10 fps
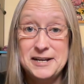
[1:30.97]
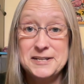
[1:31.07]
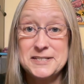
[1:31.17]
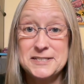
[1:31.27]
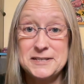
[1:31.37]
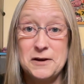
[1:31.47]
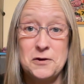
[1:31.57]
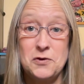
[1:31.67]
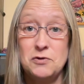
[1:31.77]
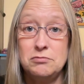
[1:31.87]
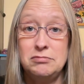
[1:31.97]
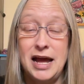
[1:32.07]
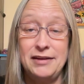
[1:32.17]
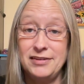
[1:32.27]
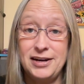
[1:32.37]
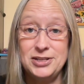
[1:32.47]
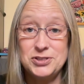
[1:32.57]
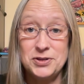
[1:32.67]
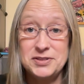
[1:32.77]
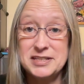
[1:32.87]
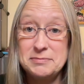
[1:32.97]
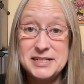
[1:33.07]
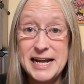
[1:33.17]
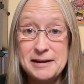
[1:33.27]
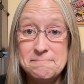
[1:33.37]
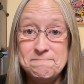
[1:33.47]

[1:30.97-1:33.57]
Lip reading: So I thought I'd show you some today